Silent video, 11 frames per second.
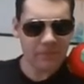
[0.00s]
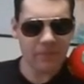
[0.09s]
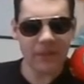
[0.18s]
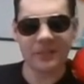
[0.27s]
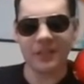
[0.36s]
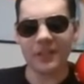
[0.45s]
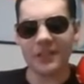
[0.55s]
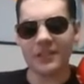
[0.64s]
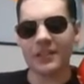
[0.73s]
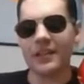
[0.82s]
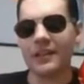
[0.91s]
Because I think it's
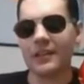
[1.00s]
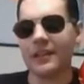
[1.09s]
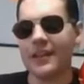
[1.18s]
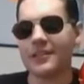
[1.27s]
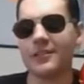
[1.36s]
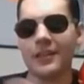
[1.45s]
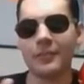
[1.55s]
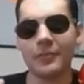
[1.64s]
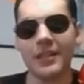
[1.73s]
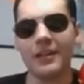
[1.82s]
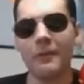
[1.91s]
getting less
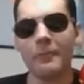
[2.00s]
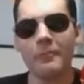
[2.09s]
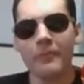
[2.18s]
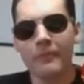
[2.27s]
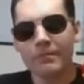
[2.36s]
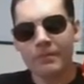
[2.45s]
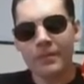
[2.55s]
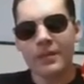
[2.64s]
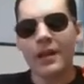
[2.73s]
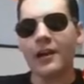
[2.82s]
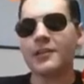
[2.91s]
liquidy.
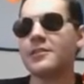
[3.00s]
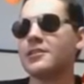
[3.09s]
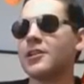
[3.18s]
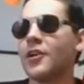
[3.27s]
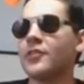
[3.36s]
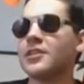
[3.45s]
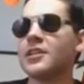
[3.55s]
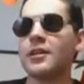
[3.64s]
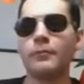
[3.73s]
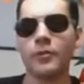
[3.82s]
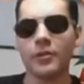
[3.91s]
I can't tell if it's
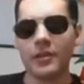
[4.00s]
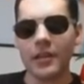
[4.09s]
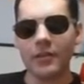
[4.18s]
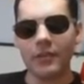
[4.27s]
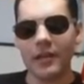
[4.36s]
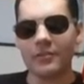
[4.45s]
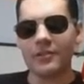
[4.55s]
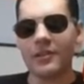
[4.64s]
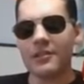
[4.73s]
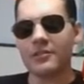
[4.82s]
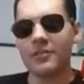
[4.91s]
getting more liquidy or
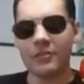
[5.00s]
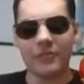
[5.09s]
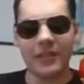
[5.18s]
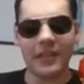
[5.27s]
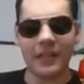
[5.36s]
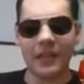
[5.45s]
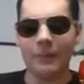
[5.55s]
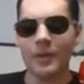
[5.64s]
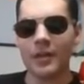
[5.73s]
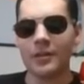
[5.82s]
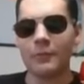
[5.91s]
less liquidy. Like I'm
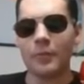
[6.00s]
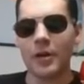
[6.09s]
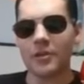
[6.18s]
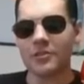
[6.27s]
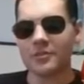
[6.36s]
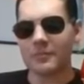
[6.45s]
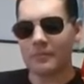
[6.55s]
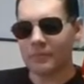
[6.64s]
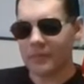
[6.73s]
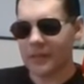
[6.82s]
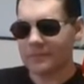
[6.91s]
getting to parts
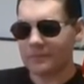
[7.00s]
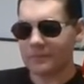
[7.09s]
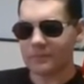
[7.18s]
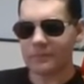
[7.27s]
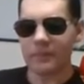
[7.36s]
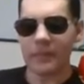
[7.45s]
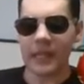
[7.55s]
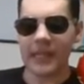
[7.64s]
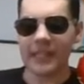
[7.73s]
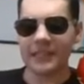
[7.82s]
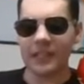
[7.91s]

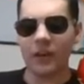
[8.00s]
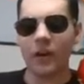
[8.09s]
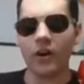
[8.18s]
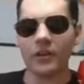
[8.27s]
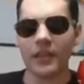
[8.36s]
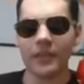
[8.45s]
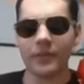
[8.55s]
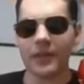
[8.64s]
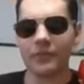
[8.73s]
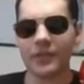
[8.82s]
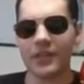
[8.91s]
that's like all
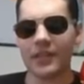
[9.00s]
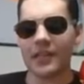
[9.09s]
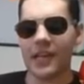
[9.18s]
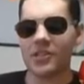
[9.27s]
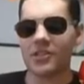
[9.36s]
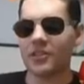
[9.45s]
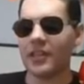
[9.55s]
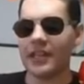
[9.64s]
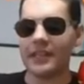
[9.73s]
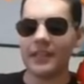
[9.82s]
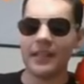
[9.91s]
liquid with the occasional
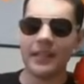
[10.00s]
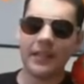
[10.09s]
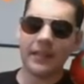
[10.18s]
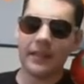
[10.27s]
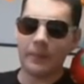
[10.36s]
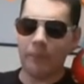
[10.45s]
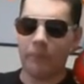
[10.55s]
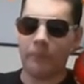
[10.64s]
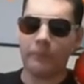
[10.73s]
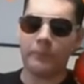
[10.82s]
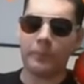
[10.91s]
like
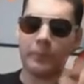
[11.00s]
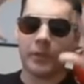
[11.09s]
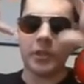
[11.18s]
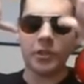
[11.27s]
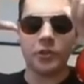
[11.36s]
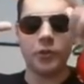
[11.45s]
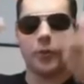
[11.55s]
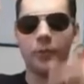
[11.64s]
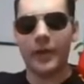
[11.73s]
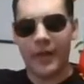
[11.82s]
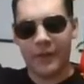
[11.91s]

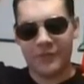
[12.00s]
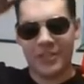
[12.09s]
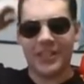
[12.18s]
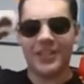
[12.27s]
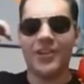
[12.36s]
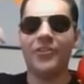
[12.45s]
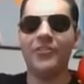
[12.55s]
cube of jello.